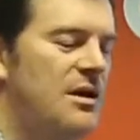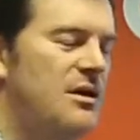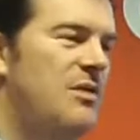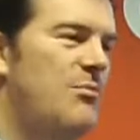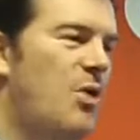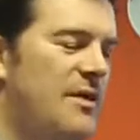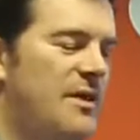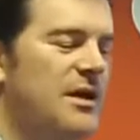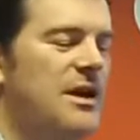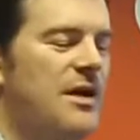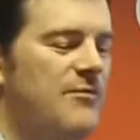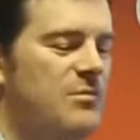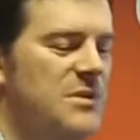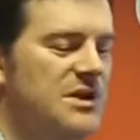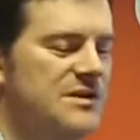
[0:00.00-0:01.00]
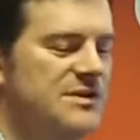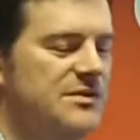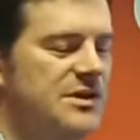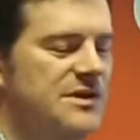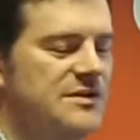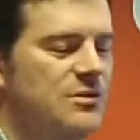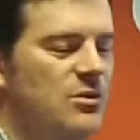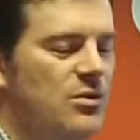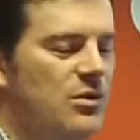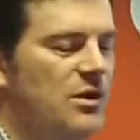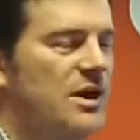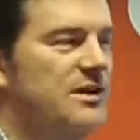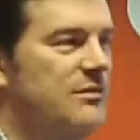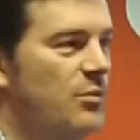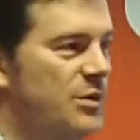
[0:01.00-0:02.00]
You might then have ministries
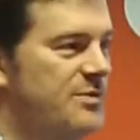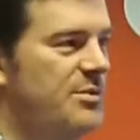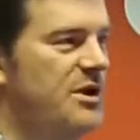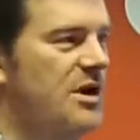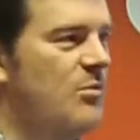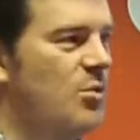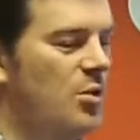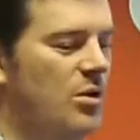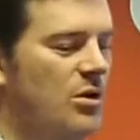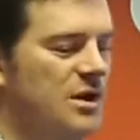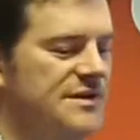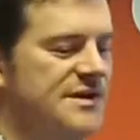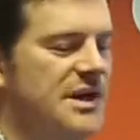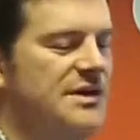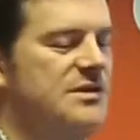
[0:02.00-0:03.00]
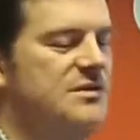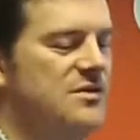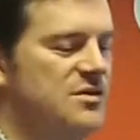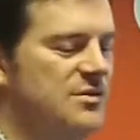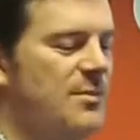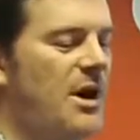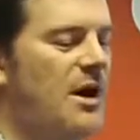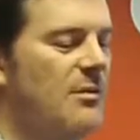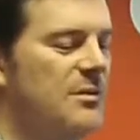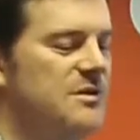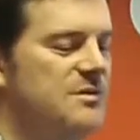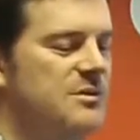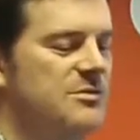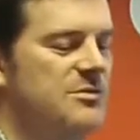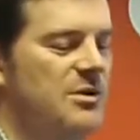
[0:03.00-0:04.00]
which become organisations, or departments
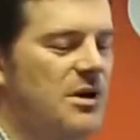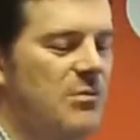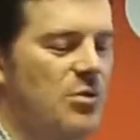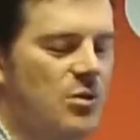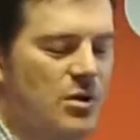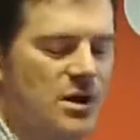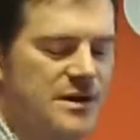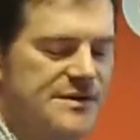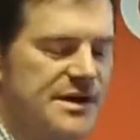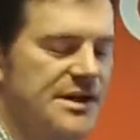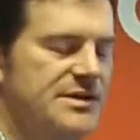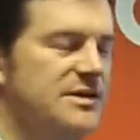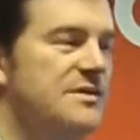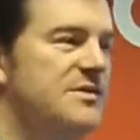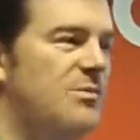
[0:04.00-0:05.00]
which become organisations.